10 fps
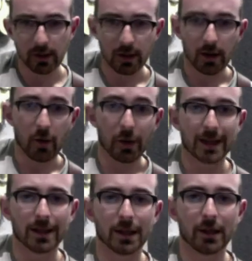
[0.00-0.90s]
We hit the
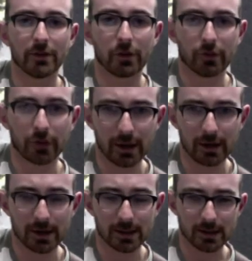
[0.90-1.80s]
11th fret as
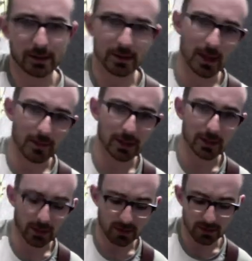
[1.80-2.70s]
a stepping
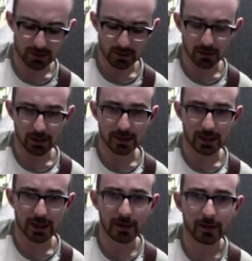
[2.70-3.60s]
stone to the D,